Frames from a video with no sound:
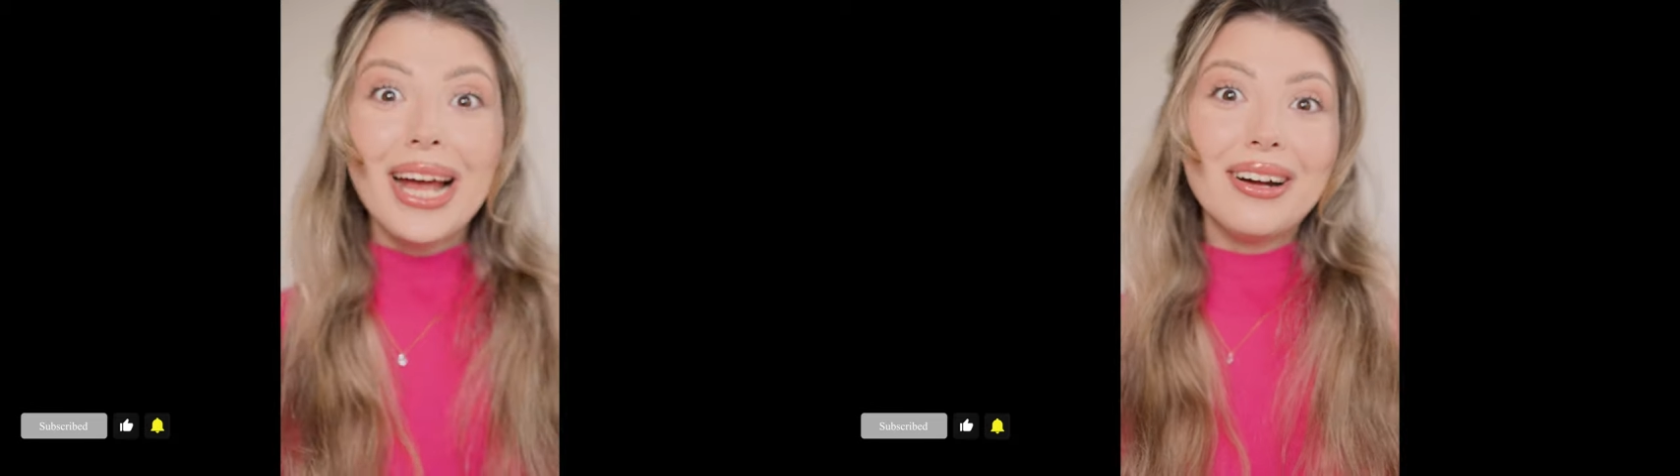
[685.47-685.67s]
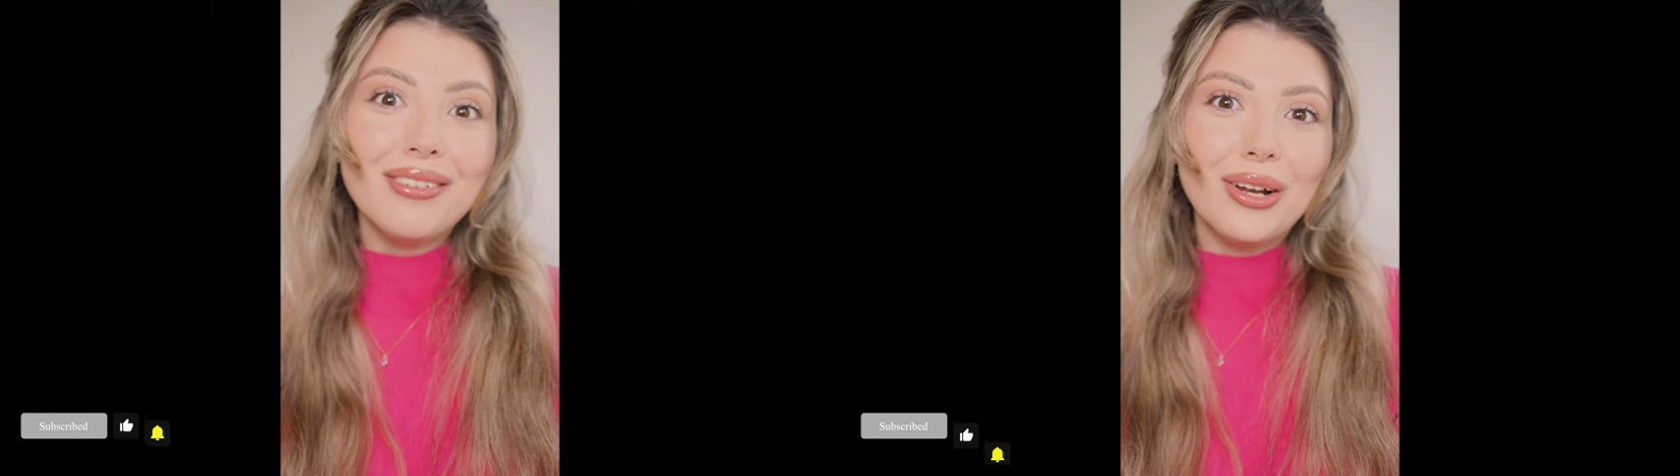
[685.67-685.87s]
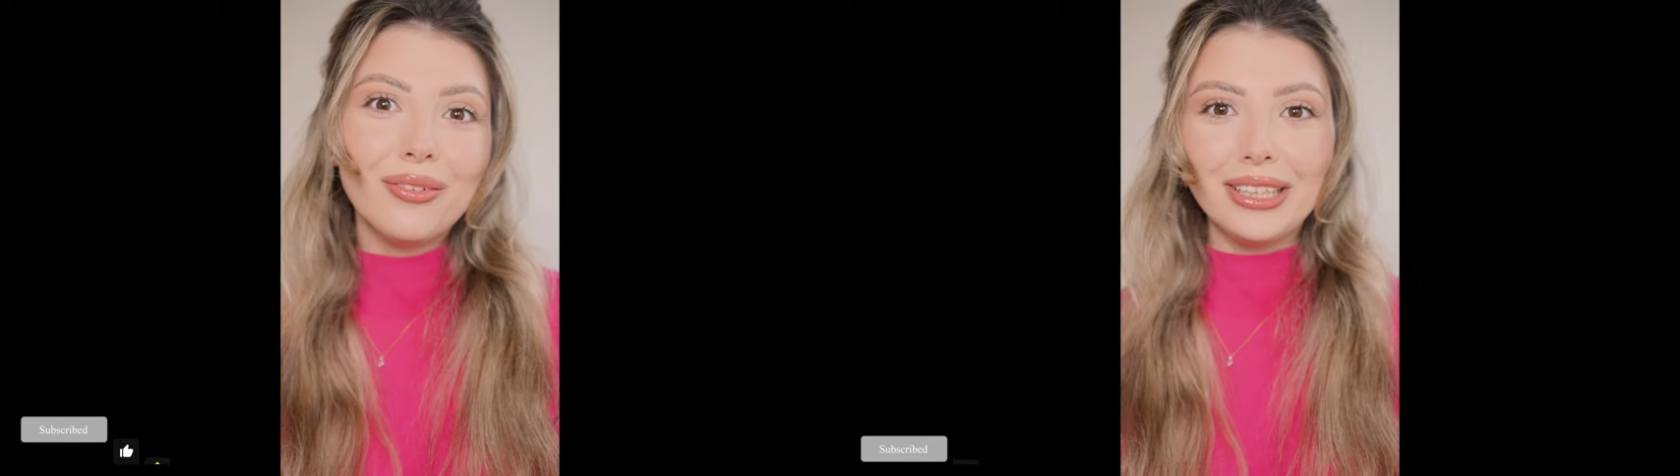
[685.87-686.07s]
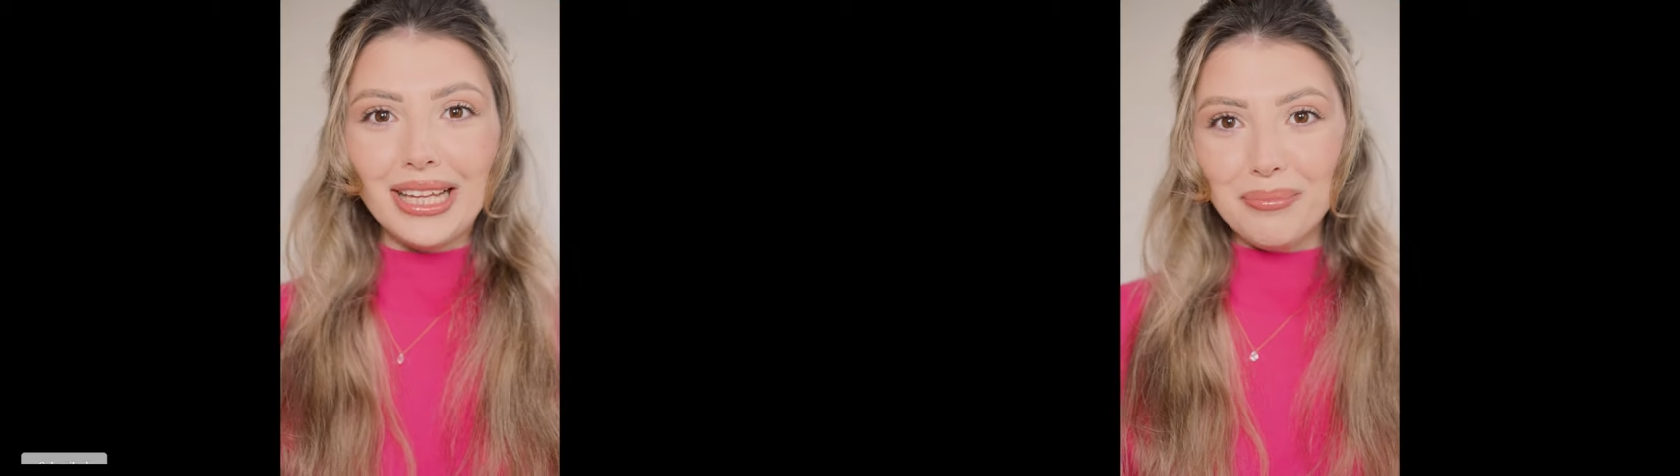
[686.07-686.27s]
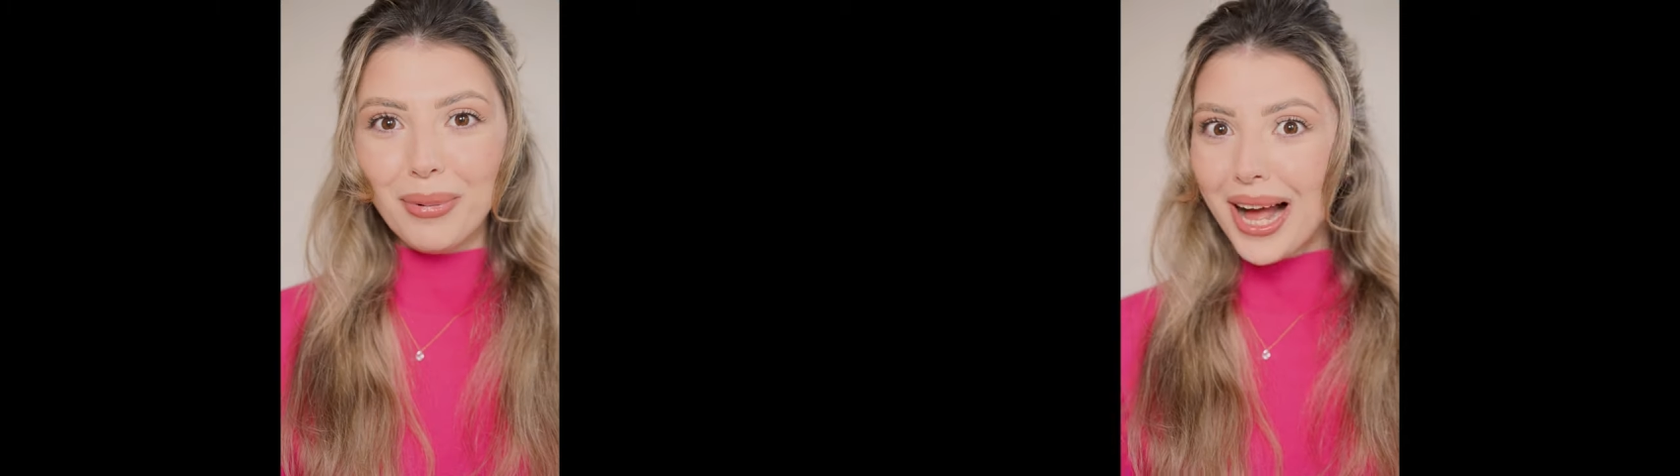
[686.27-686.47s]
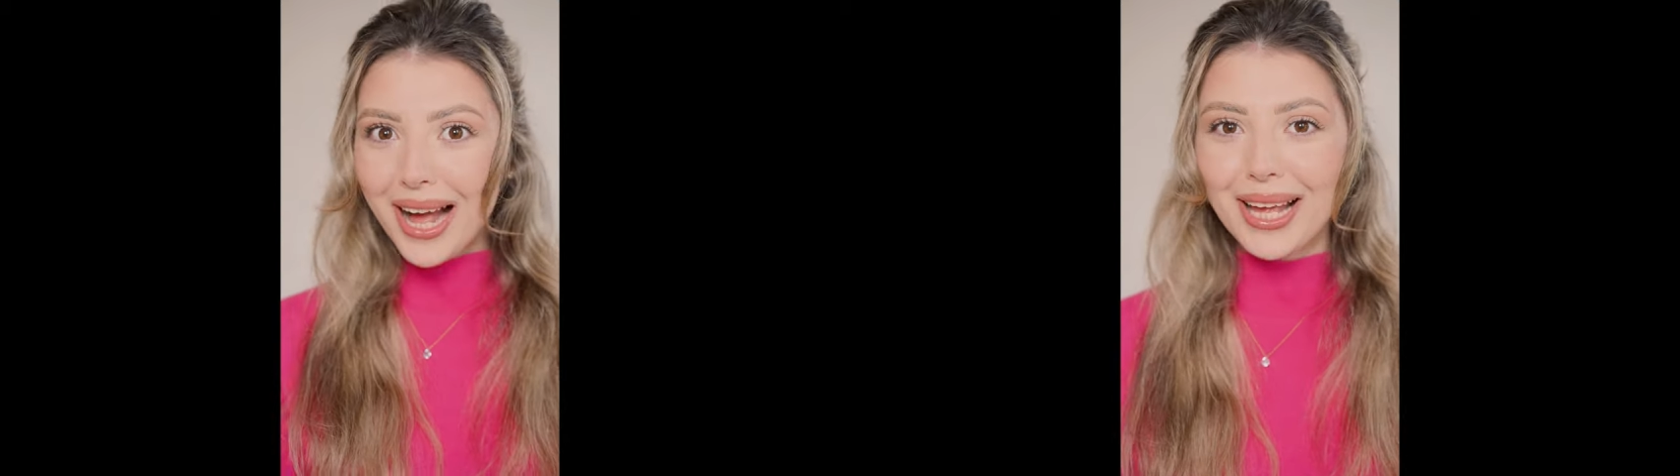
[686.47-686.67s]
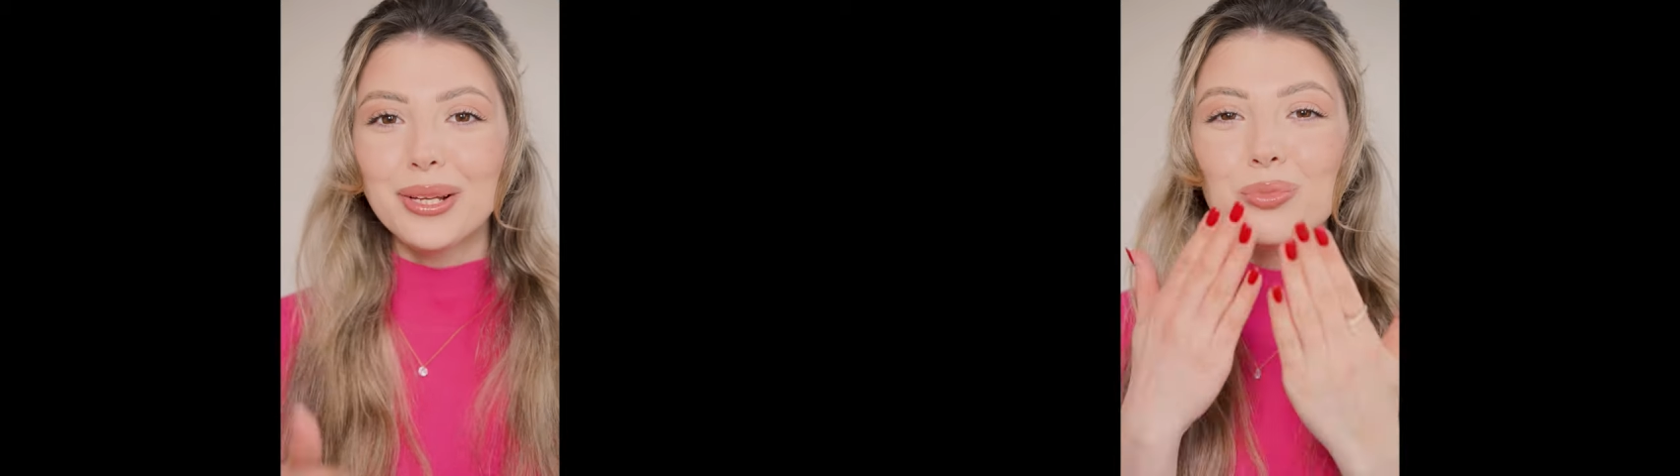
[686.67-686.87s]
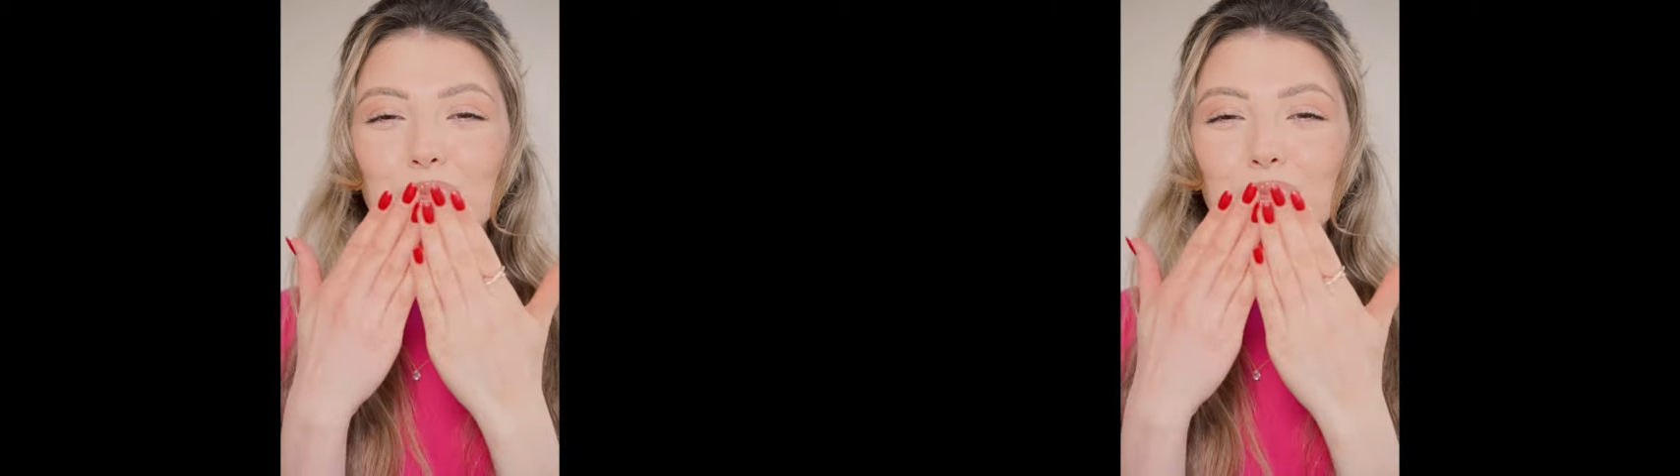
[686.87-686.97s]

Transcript: Have a lovely day, bye!